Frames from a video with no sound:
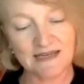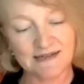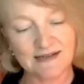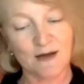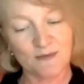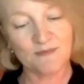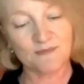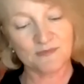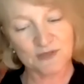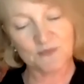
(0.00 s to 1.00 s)
had
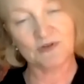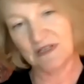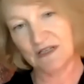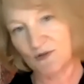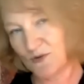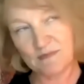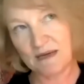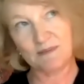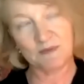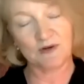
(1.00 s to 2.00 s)
come to Berlin, or maybe